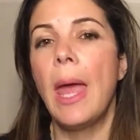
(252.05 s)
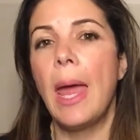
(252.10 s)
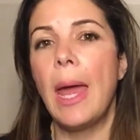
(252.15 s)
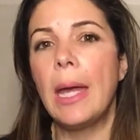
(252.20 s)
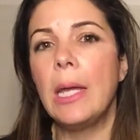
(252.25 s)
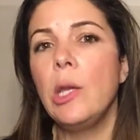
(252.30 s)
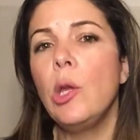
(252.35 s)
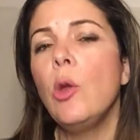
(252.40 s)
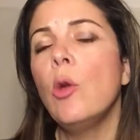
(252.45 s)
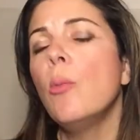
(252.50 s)

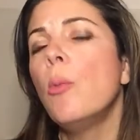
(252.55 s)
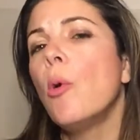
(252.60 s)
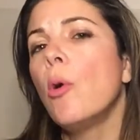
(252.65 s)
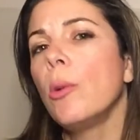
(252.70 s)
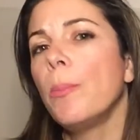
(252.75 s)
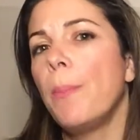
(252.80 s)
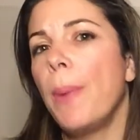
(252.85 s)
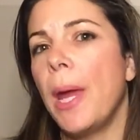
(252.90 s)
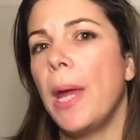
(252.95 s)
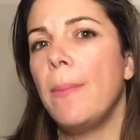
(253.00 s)
A
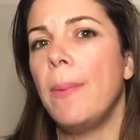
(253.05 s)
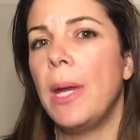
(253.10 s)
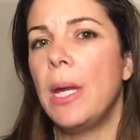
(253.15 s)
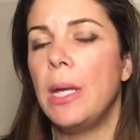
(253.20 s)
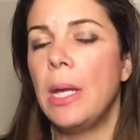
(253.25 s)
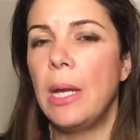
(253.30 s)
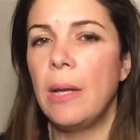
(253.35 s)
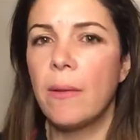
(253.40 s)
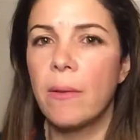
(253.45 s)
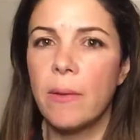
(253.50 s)
newborn baby
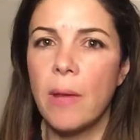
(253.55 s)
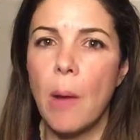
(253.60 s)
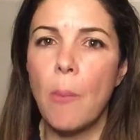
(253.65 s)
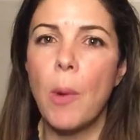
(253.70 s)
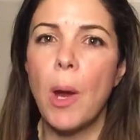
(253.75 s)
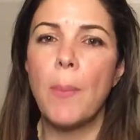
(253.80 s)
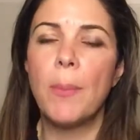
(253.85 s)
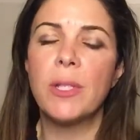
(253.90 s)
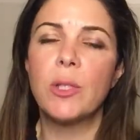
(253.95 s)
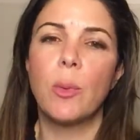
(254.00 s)
needs
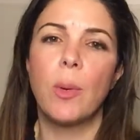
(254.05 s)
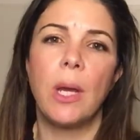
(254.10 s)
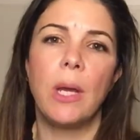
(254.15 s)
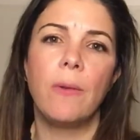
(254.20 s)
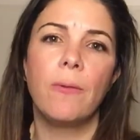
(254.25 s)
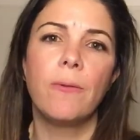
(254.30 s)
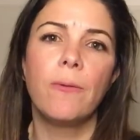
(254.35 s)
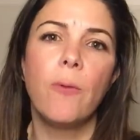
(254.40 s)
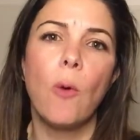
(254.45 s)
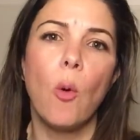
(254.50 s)
somewhere between
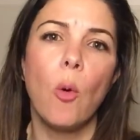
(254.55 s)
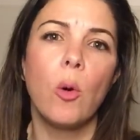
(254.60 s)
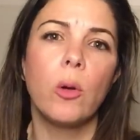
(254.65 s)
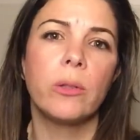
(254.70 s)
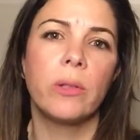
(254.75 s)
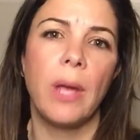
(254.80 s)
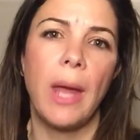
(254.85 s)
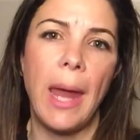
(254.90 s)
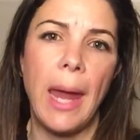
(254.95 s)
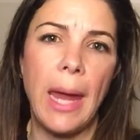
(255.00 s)
4
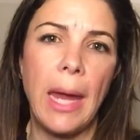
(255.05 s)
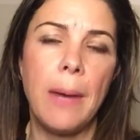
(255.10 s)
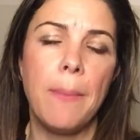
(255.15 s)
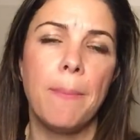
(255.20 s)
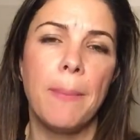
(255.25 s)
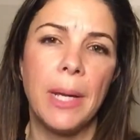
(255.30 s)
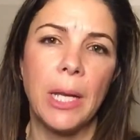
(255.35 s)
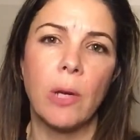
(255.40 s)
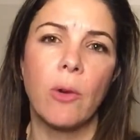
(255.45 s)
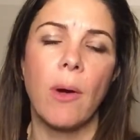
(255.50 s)
to 8
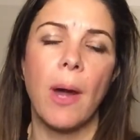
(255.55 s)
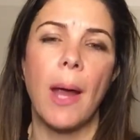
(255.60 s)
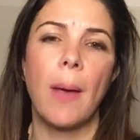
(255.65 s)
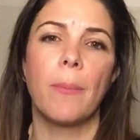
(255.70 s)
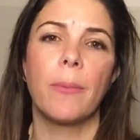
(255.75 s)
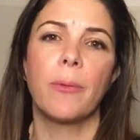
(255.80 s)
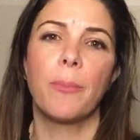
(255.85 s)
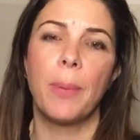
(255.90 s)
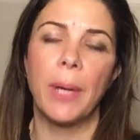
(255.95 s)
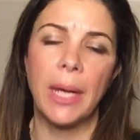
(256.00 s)

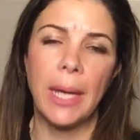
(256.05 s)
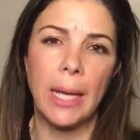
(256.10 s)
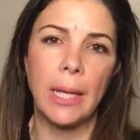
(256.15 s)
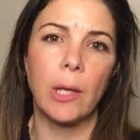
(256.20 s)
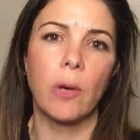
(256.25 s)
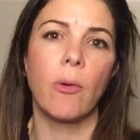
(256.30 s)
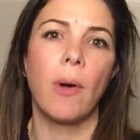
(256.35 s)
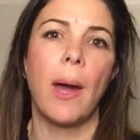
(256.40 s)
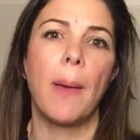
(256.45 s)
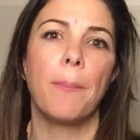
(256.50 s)
milligrams per
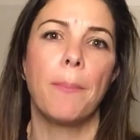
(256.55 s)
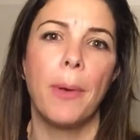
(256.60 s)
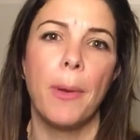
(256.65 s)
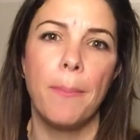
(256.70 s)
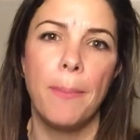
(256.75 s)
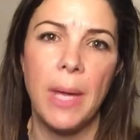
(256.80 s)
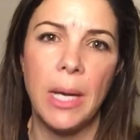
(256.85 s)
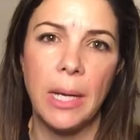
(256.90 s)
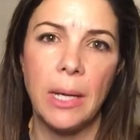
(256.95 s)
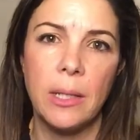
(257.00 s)
kilogram per
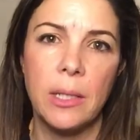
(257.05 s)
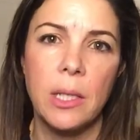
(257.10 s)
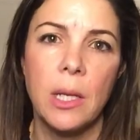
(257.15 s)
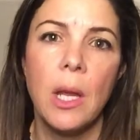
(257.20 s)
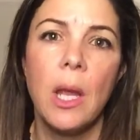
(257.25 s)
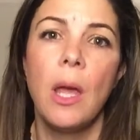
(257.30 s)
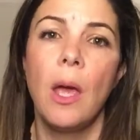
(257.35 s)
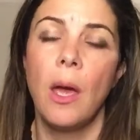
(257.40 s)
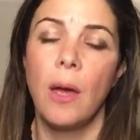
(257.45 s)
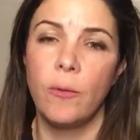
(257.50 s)
minute
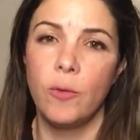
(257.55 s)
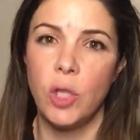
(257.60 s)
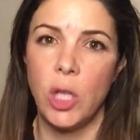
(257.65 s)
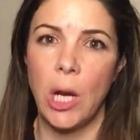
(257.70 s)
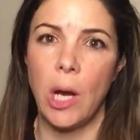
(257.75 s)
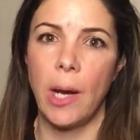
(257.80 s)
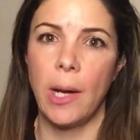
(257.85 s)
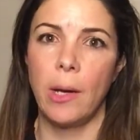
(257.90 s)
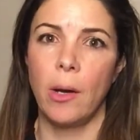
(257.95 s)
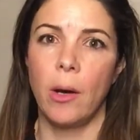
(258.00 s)
of
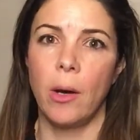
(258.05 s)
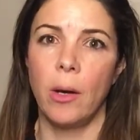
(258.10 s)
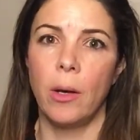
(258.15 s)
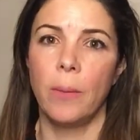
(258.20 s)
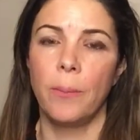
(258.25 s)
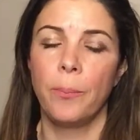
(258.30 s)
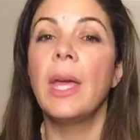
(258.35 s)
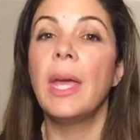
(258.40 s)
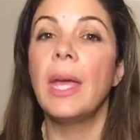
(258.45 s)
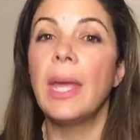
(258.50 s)
GIR
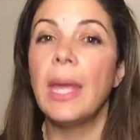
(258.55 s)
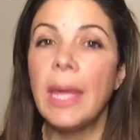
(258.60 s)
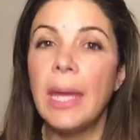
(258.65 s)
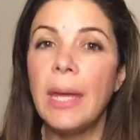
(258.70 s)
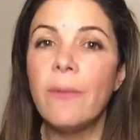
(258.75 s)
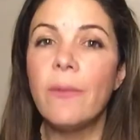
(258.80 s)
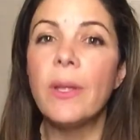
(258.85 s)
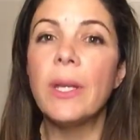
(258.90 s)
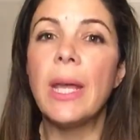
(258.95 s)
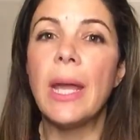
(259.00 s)

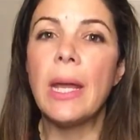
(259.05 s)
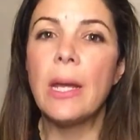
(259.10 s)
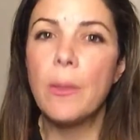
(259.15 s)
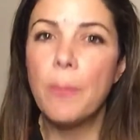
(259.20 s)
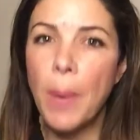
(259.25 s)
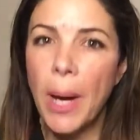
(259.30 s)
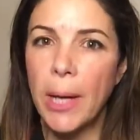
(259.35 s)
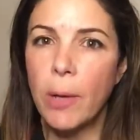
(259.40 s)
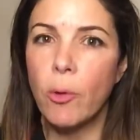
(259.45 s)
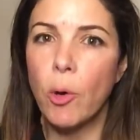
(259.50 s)
even in a
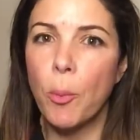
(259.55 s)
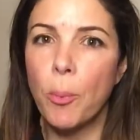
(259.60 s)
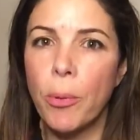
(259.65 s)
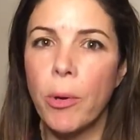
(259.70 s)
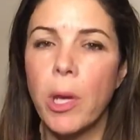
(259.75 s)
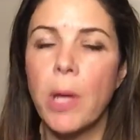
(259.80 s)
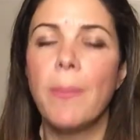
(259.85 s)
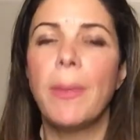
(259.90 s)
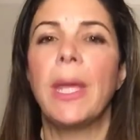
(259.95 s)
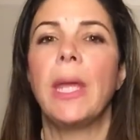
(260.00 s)
micro
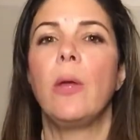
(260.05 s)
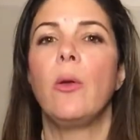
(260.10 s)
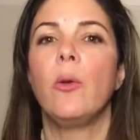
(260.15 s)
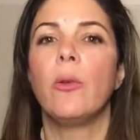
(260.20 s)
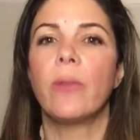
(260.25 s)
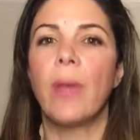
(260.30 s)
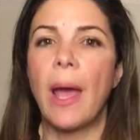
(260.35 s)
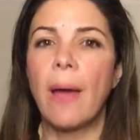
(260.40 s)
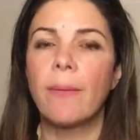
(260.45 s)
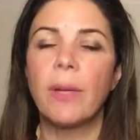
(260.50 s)
preemie
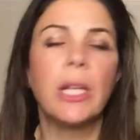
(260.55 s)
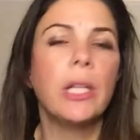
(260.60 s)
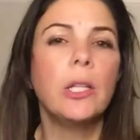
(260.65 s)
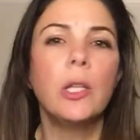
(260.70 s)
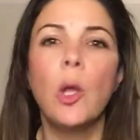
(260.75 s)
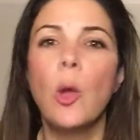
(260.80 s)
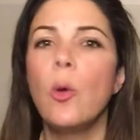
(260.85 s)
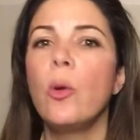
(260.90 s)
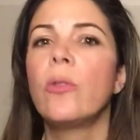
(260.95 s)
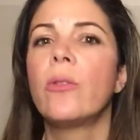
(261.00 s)
who's having
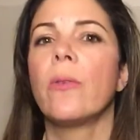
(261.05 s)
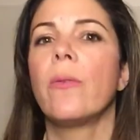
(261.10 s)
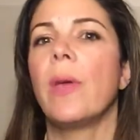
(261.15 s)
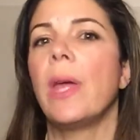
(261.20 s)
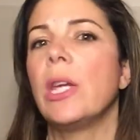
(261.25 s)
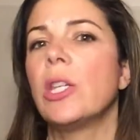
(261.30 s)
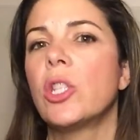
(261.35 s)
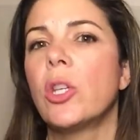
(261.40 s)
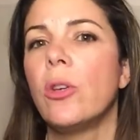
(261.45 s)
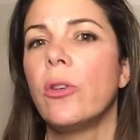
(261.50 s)
loads of
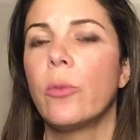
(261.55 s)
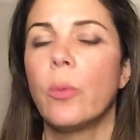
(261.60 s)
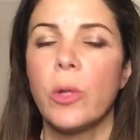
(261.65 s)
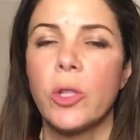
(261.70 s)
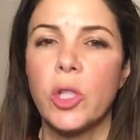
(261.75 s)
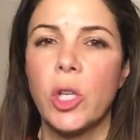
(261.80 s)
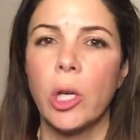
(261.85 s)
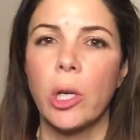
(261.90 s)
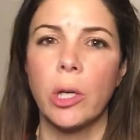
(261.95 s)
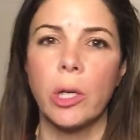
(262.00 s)
issues with
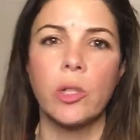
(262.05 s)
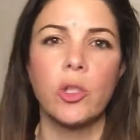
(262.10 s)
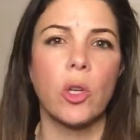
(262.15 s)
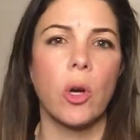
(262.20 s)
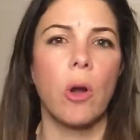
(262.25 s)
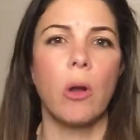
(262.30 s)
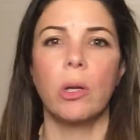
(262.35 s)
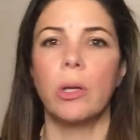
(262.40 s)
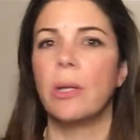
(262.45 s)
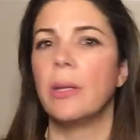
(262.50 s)
sugar
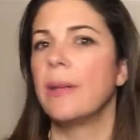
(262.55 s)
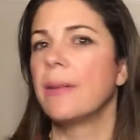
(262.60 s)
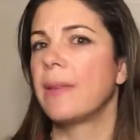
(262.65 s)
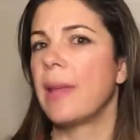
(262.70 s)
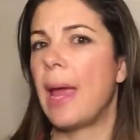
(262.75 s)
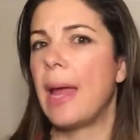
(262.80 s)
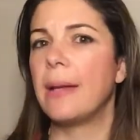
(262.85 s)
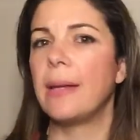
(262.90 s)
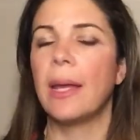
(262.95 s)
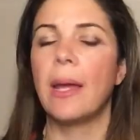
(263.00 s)
control and is
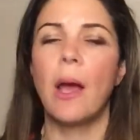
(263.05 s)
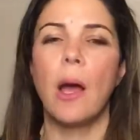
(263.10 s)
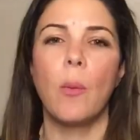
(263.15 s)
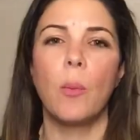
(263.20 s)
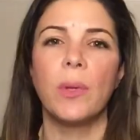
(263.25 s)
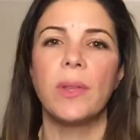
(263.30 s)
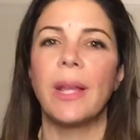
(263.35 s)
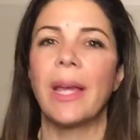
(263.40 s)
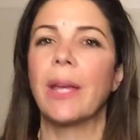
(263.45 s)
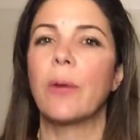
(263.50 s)
ending up
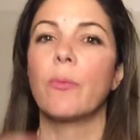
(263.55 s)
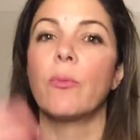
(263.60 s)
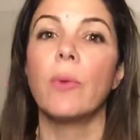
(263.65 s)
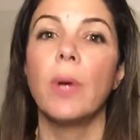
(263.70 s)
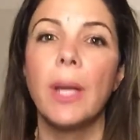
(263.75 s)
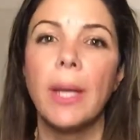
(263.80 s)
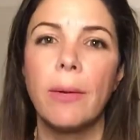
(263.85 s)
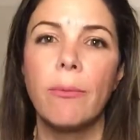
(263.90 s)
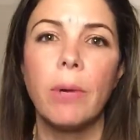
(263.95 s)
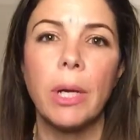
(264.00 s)
with like
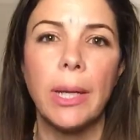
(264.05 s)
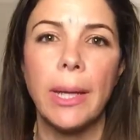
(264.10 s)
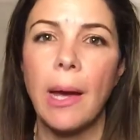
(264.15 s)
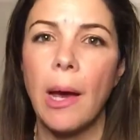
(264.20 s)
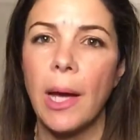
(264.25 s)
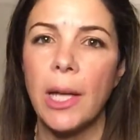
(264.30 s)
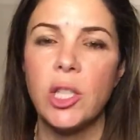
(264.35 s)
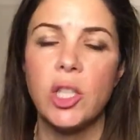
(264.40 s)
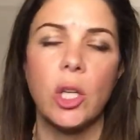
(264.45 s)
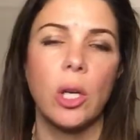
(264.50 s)
really, really
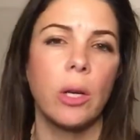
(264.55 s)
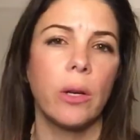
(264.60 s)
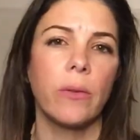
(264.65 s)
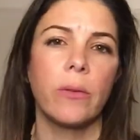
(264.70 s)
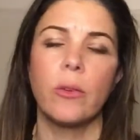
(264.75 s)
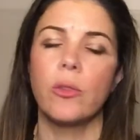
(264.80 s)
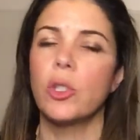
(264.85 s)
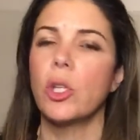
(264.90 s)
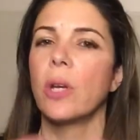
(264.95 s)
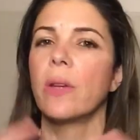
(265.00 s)
high
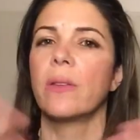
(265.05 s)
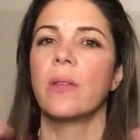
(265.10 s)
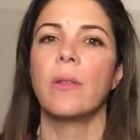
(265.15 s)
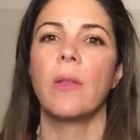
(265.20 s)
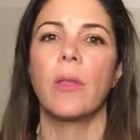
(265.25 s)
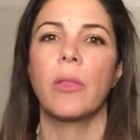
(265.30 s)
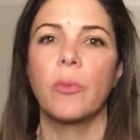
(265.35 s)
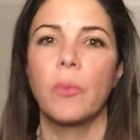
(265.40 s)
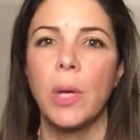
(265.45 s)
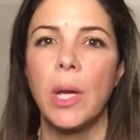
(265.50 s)
sugars, so sugars in
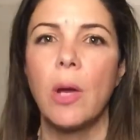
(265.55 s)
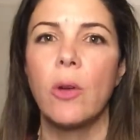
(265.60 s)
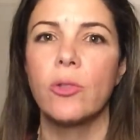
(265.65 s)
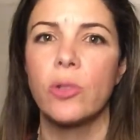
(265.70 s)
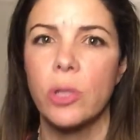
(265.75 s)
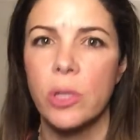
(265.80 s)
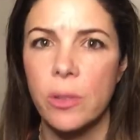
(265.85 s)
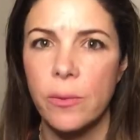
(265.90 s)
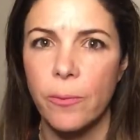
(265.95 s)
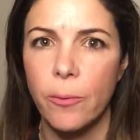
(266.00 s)
the
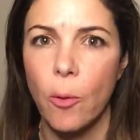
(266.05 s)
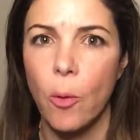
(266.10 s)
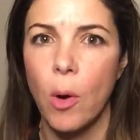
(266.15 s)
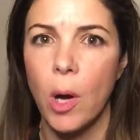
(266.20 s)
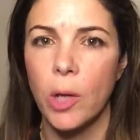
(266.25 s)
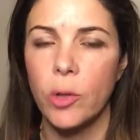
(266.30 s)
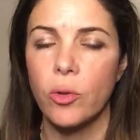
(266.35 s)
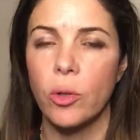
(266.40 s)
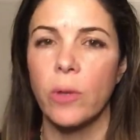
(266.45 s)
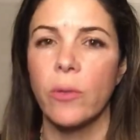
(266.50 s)
300s and
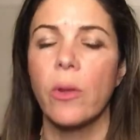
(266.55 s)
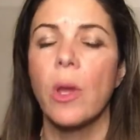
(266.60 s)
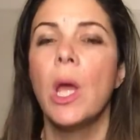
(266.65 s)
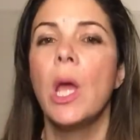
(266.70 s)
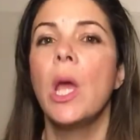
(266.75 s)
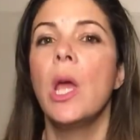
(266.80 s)
400s,